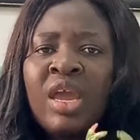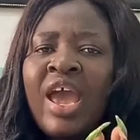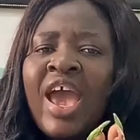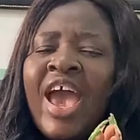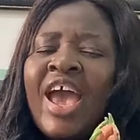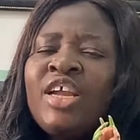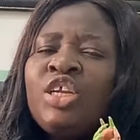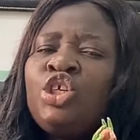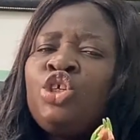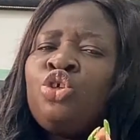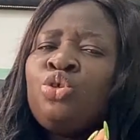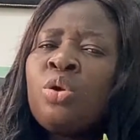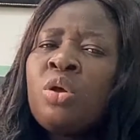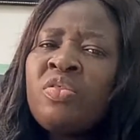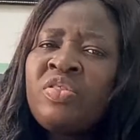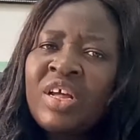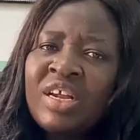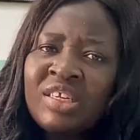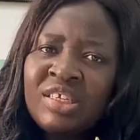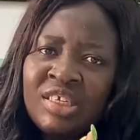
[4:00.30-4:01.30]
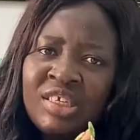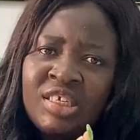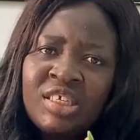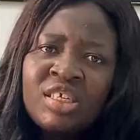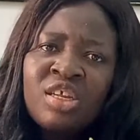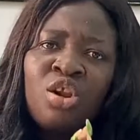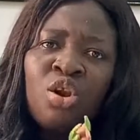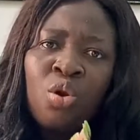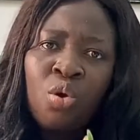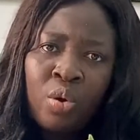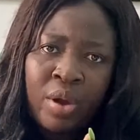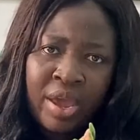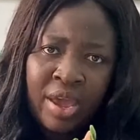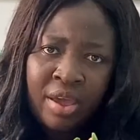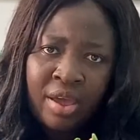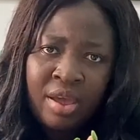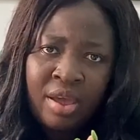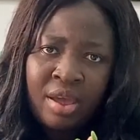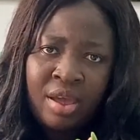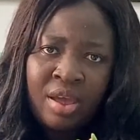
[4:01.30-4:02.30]
ensure that this lawyer
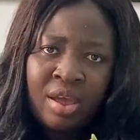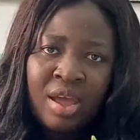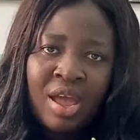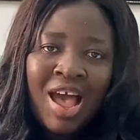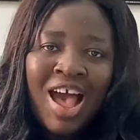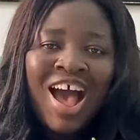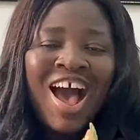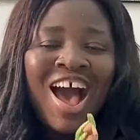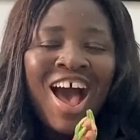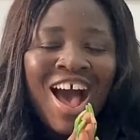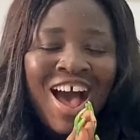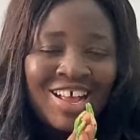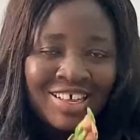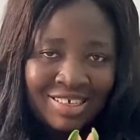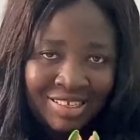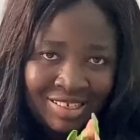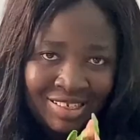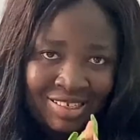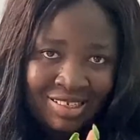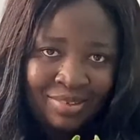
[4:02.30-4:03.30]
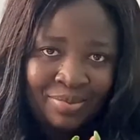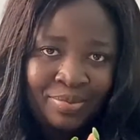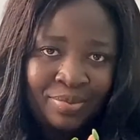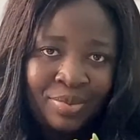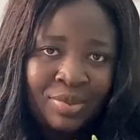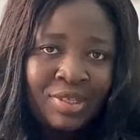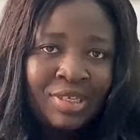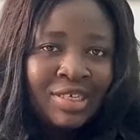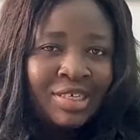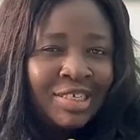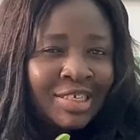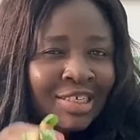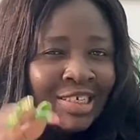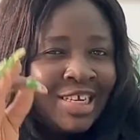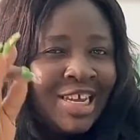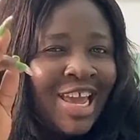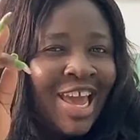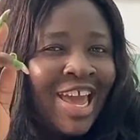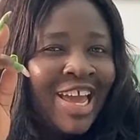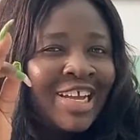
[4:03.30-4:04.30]
has
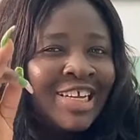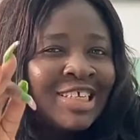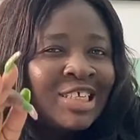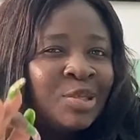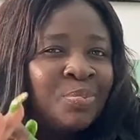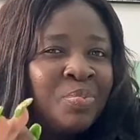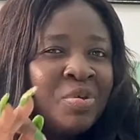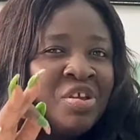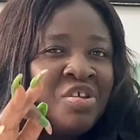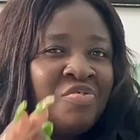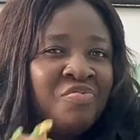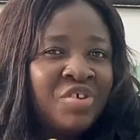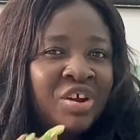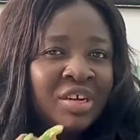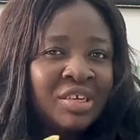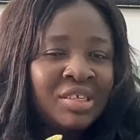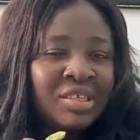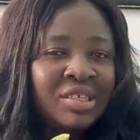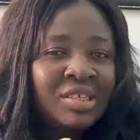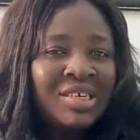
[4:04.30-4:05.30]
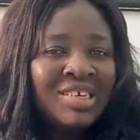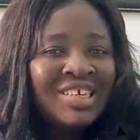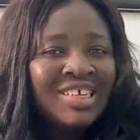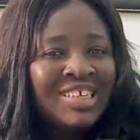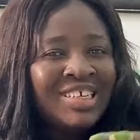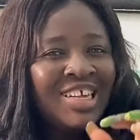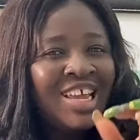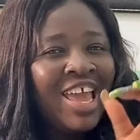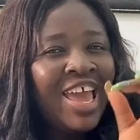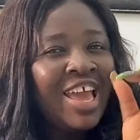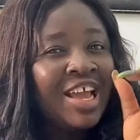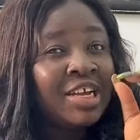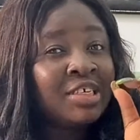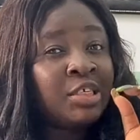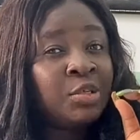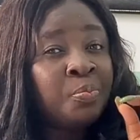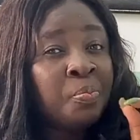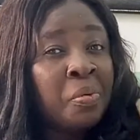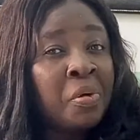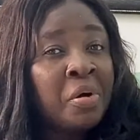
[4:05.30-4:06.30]
the experience, the
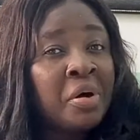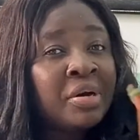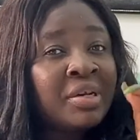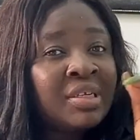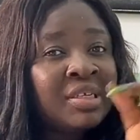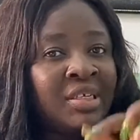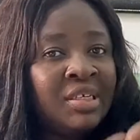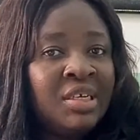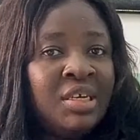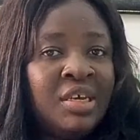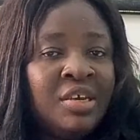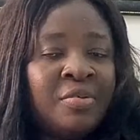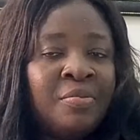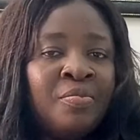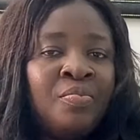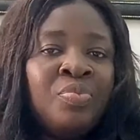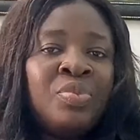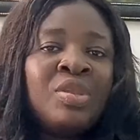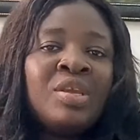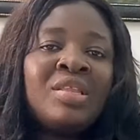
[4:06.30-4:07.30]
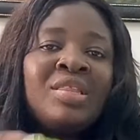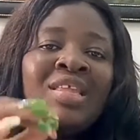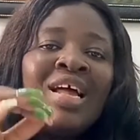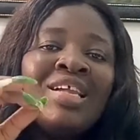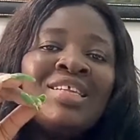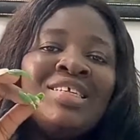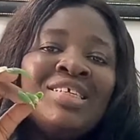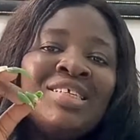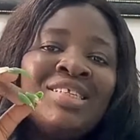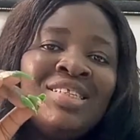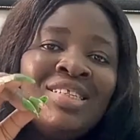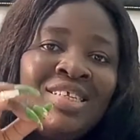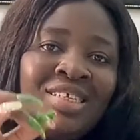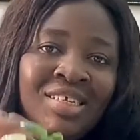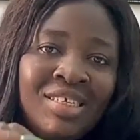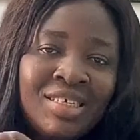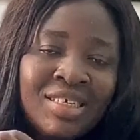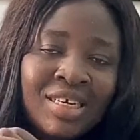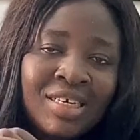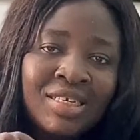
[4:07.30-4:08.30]
expertise that is
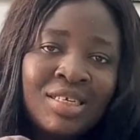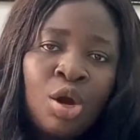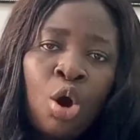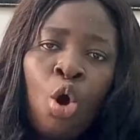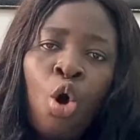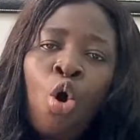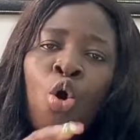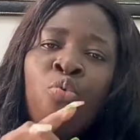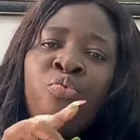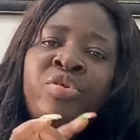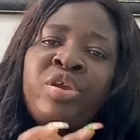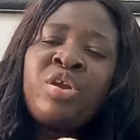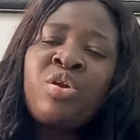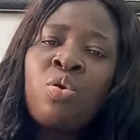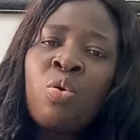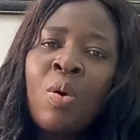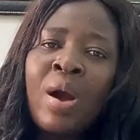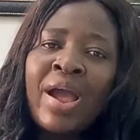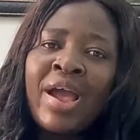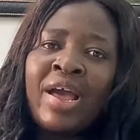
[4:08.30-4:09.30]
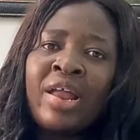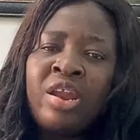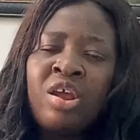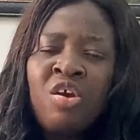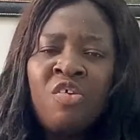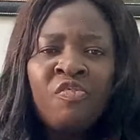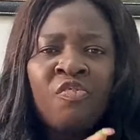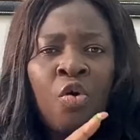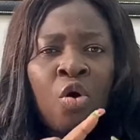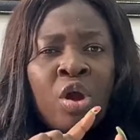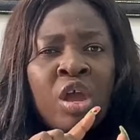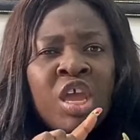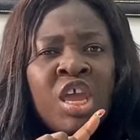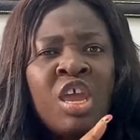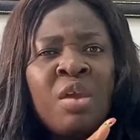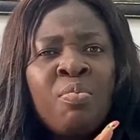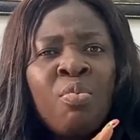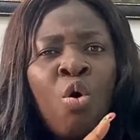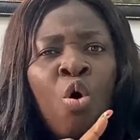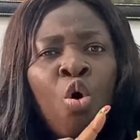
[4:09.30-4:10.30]
needed or required for
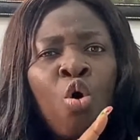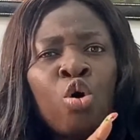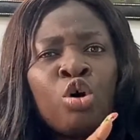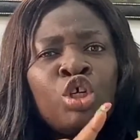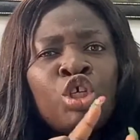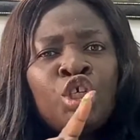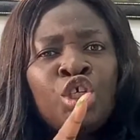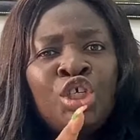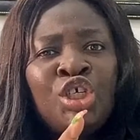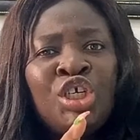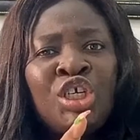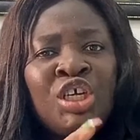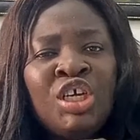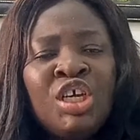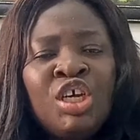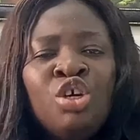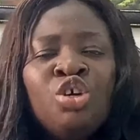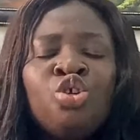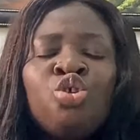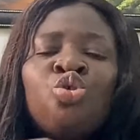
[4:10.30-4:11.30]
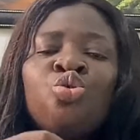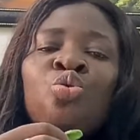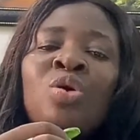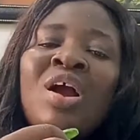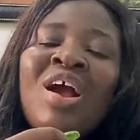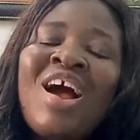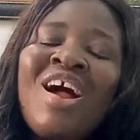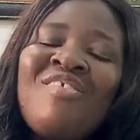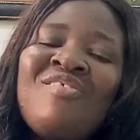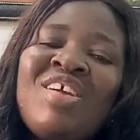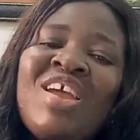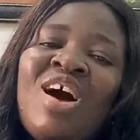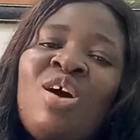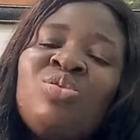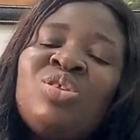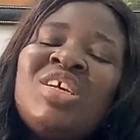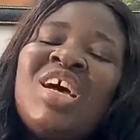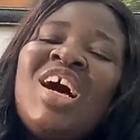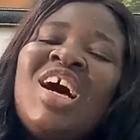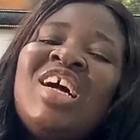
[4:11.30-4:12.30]
him or she to carry
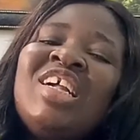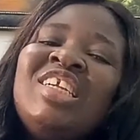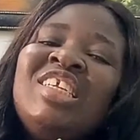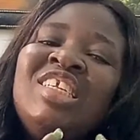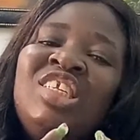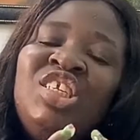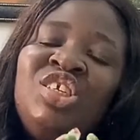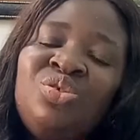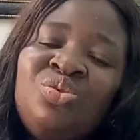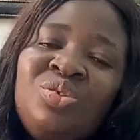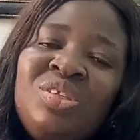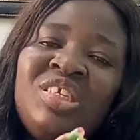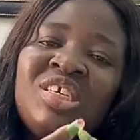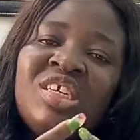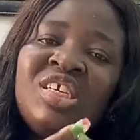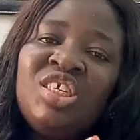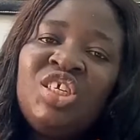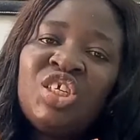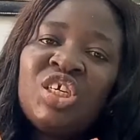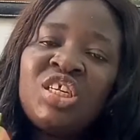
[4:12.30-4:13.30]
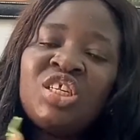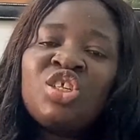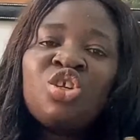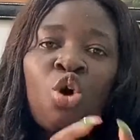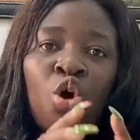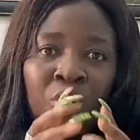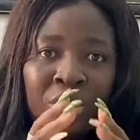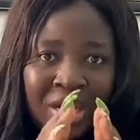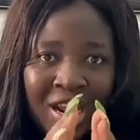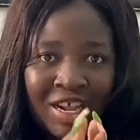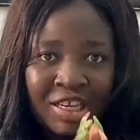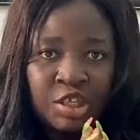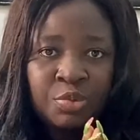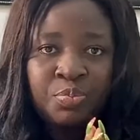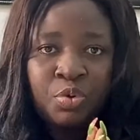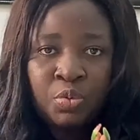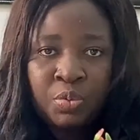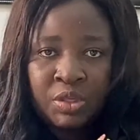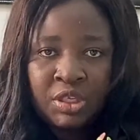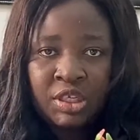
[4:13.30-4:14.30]
out a due diligence on that
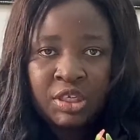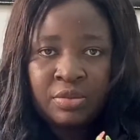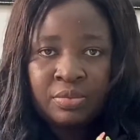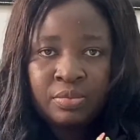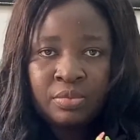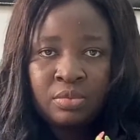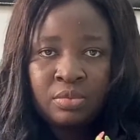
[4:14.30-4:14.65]
property.